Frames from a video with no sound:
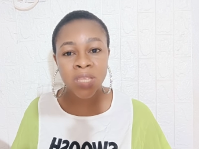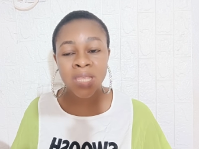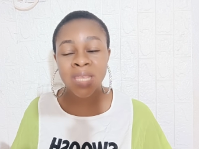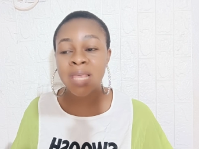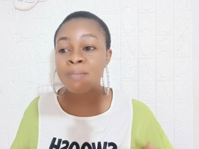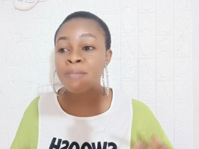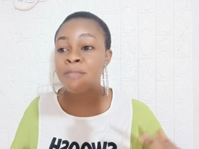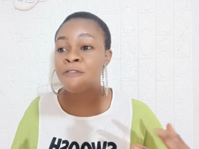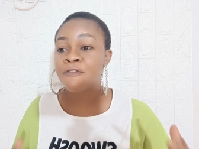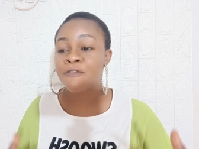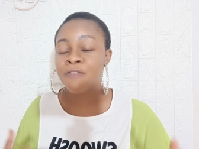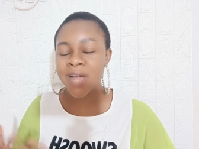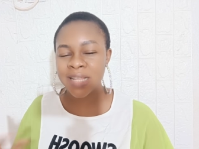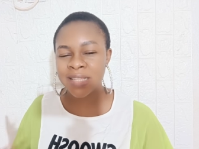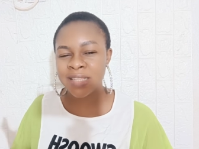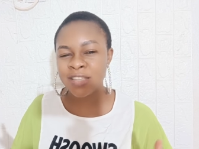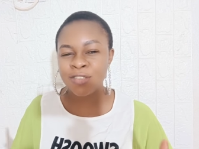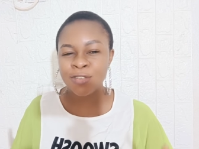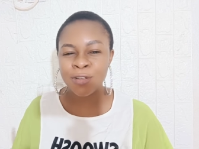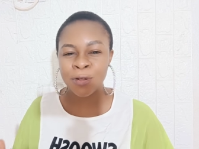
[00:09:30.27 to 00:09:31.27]
It can be
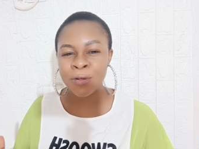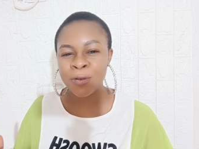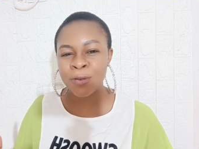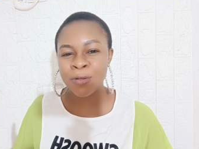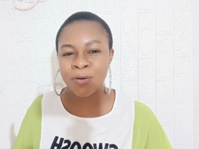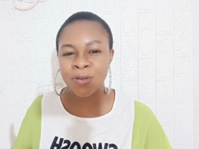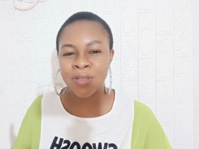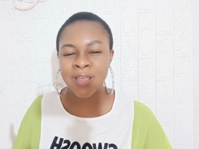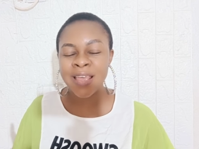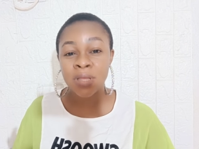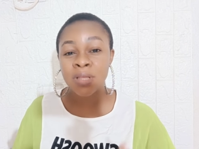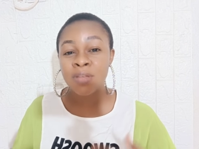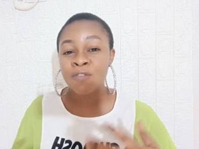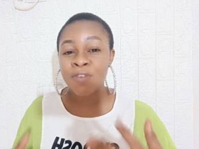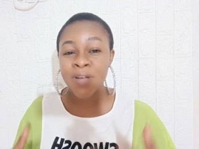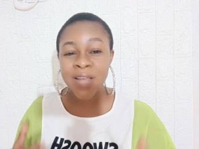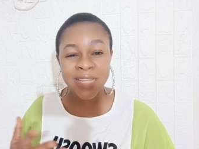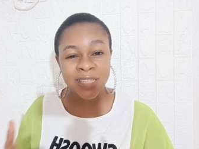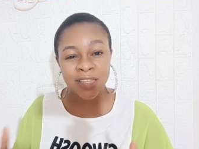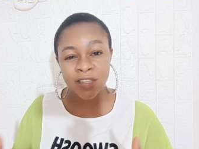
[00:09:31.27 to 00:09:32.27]
fighting your glory,
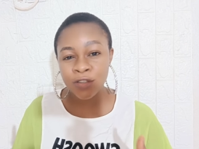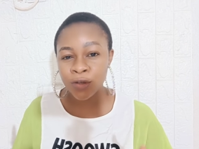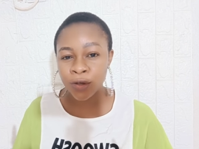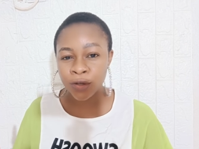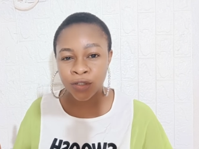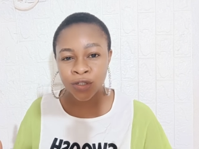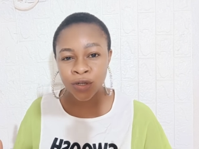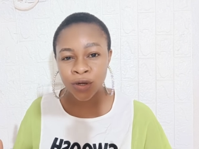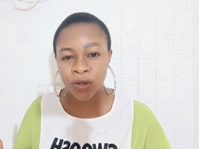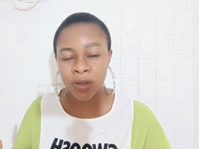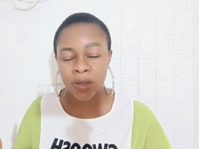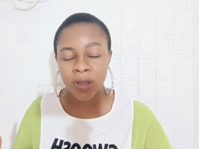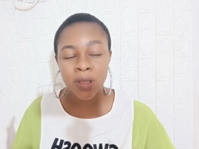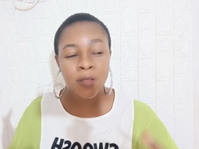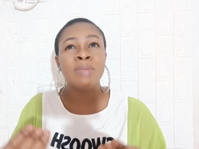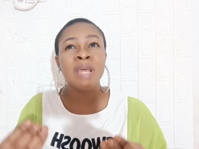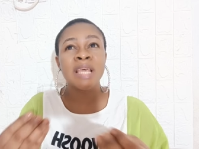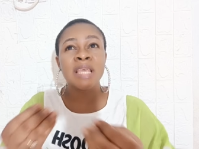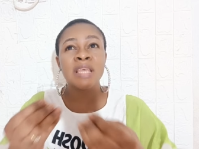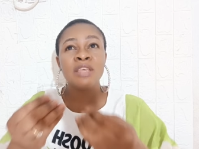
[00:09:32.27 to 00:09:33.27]
fighting your joy,
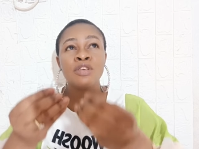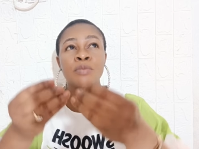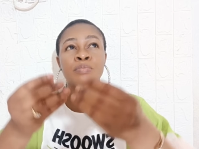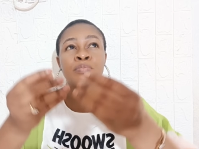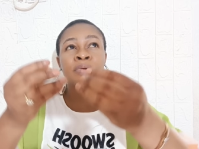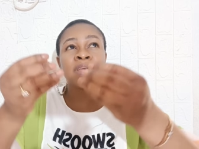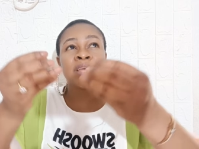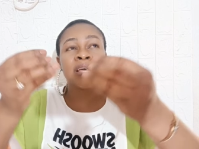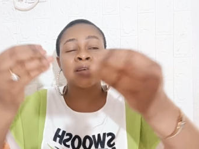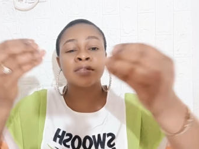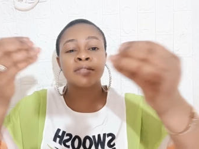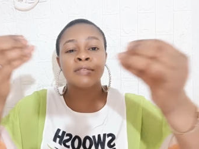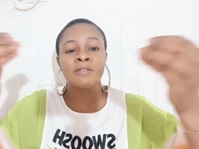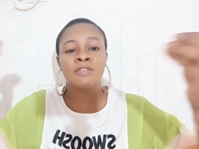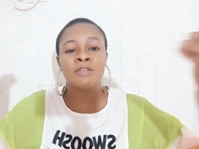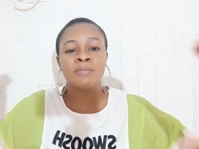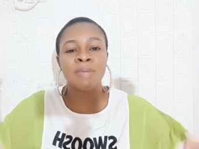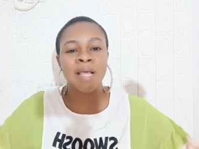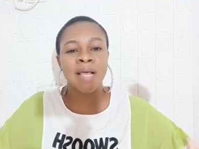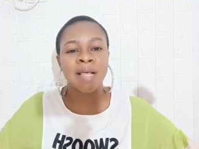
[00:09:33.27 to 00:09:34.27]
making your prayers
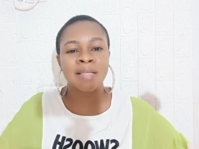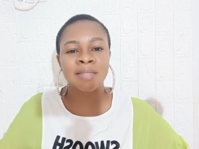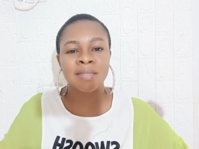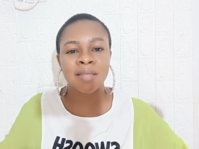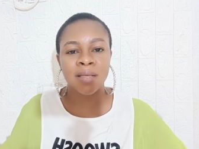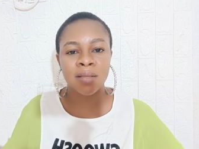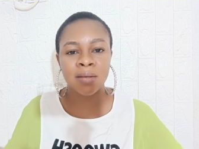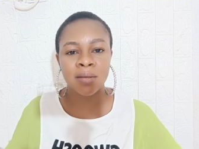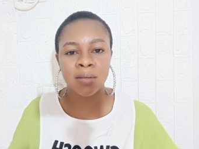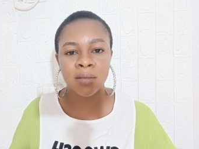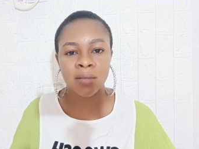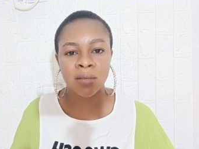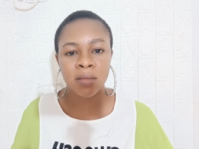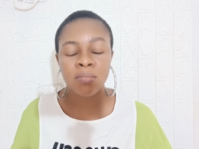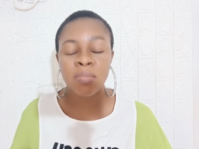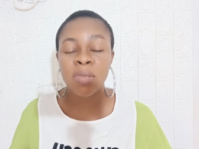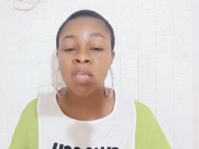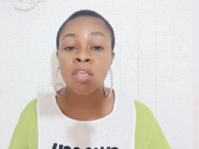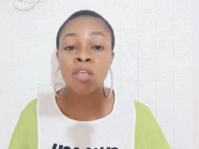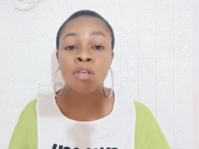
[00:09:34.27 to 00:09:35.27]
not to be answered,
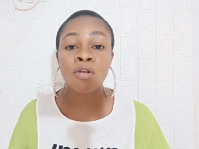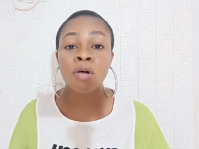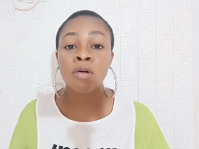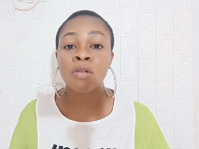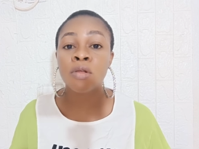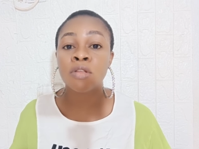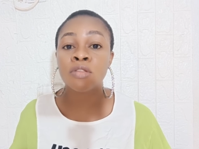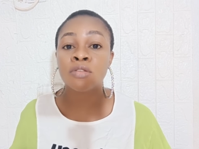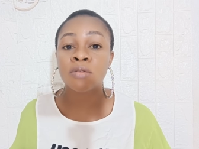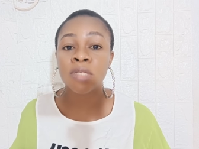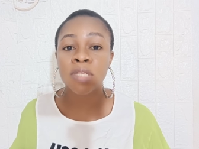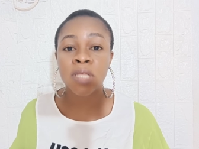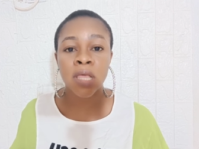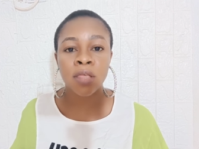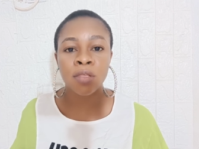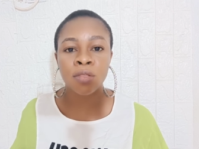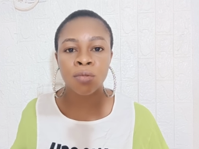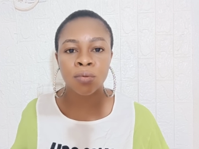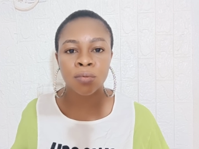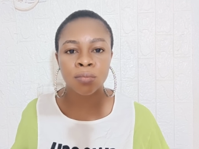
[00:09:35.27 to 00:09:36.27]
making God not to
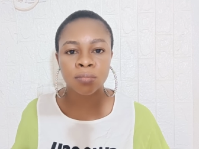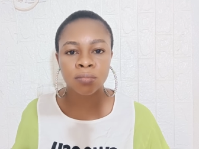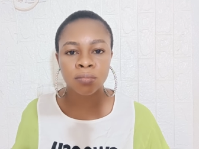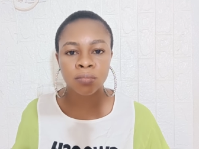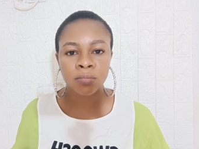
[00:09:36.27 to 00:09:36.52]
hear you.